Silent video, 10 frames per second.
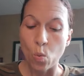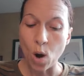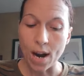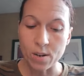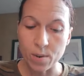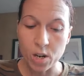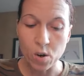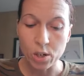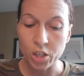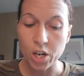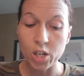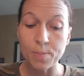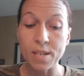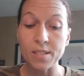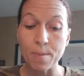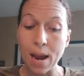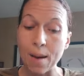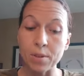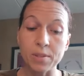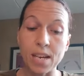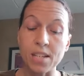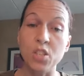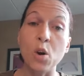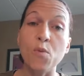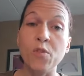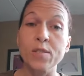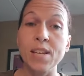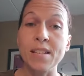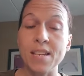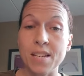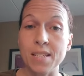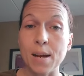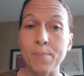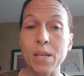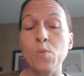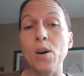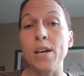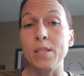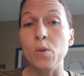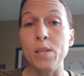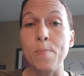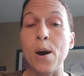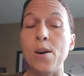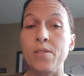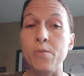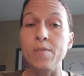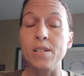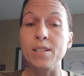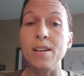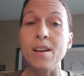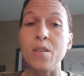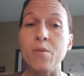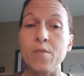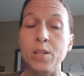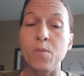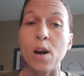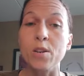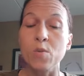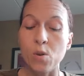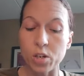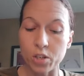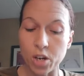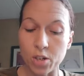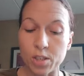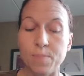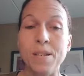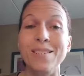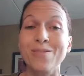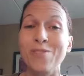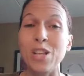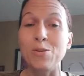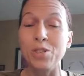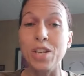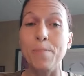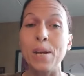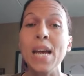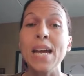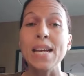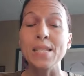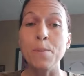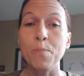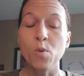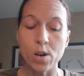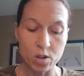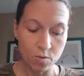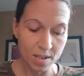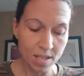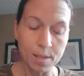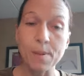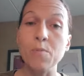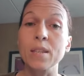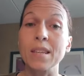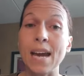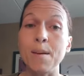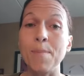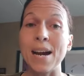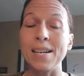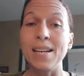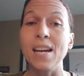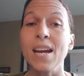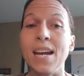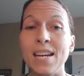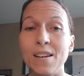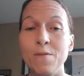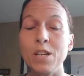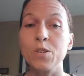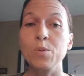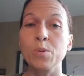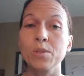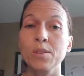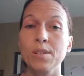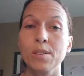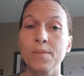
Why do we go to church? Because the Bible says don't forsake the assembly. Well, that's only part of the reason. Another reason why you go to church is because fellowship is important. You need to be with like-minded individuals.